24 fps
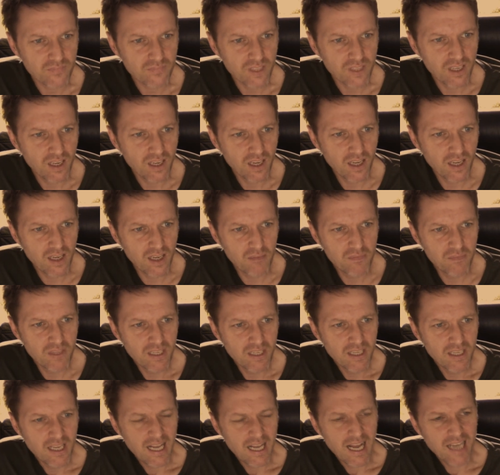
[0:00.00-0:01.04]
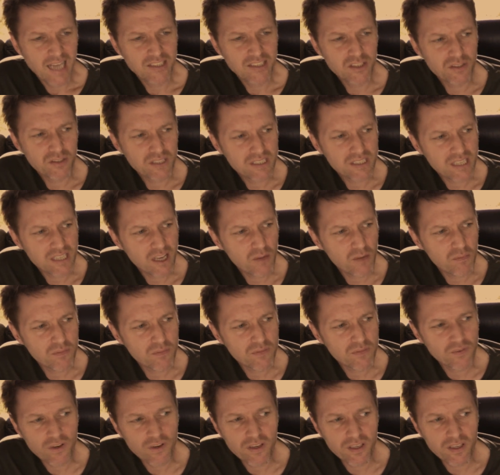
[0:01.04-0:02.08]
And so this album is
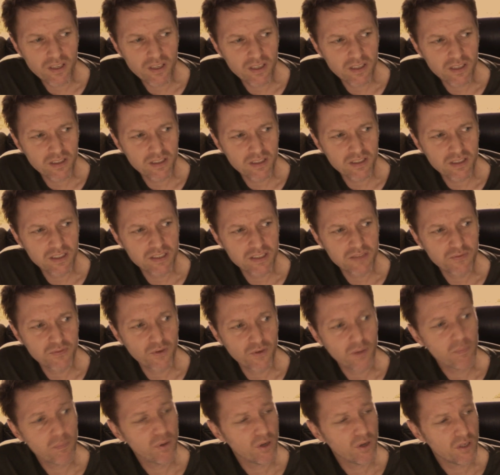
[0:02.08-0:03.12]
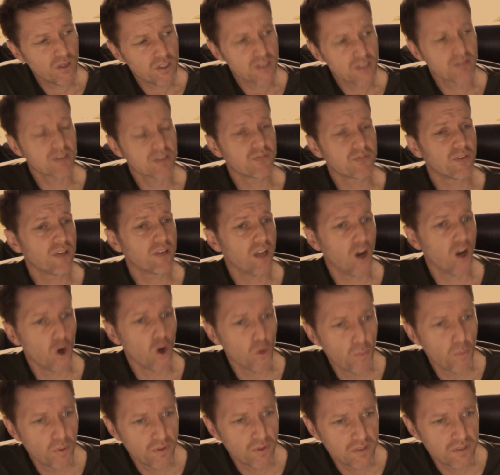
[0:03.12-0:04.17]
it's very personal, it's very
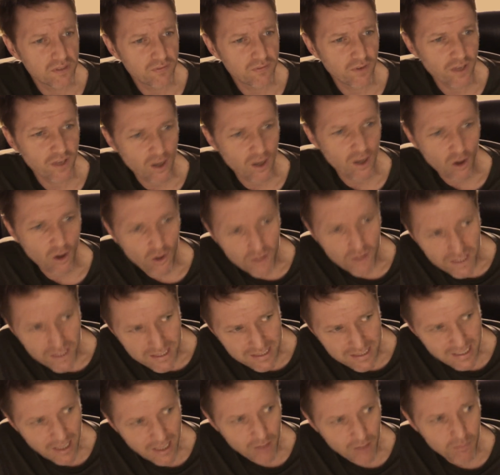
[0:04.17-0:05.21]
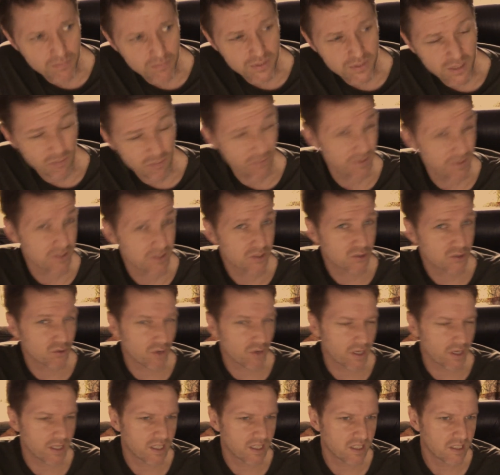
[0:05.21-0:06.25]
open, it's a very honest album, some of it
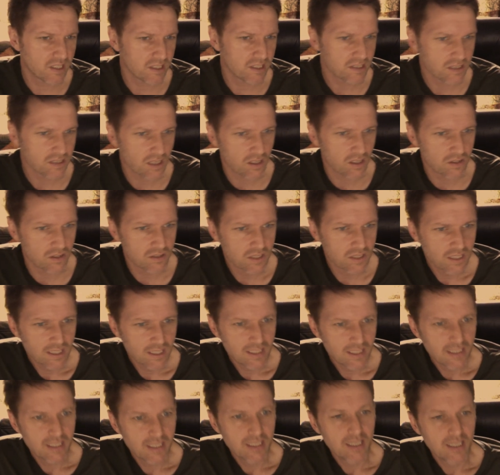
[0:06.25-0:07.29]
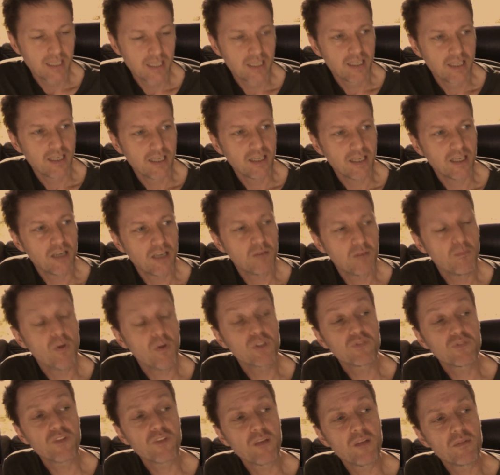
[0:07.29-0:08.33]
strikingly so.
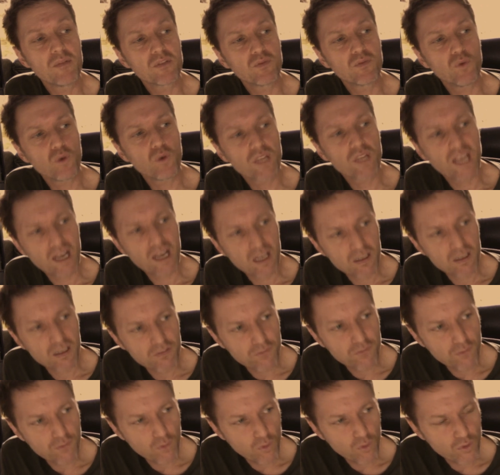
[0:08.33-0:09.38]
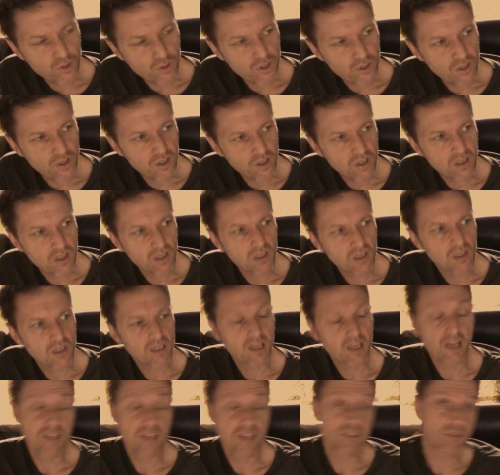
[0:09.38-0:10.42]
Most famous for California, A
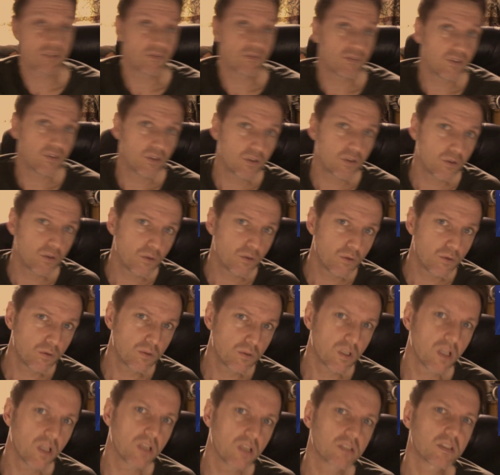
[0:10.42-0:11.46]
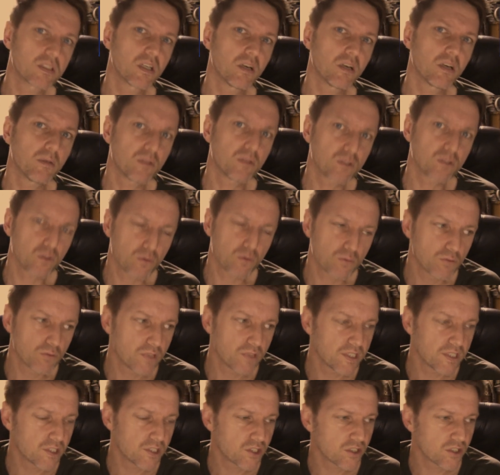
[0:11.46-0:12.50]
Case of You, The Last Time I Saw
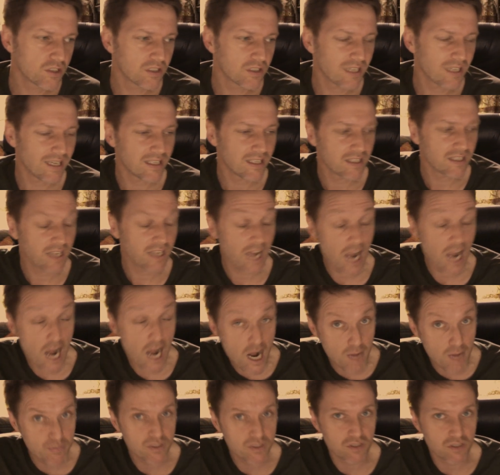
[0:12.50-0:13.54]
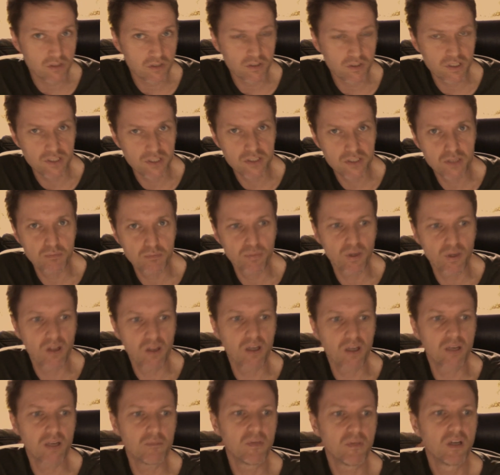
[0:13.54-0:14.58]
Richard, and the absolutely
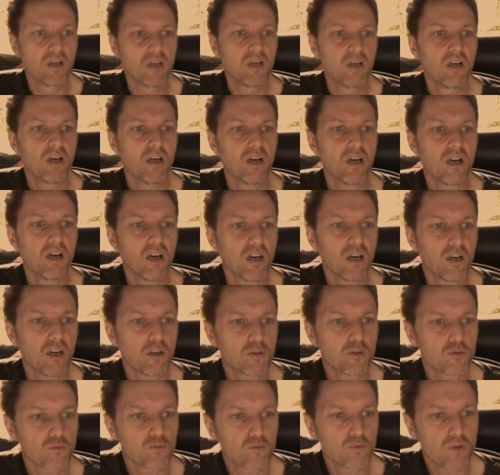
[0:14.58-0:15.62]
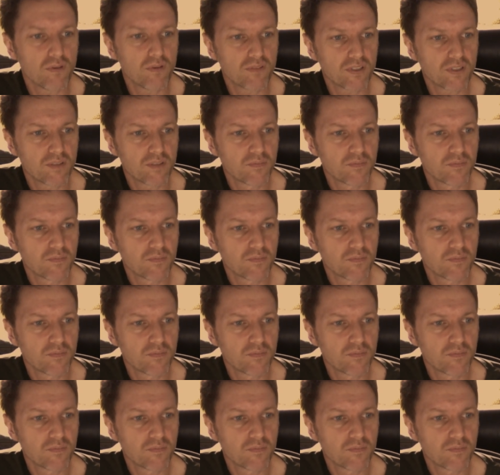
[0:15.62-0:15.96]
sublime River.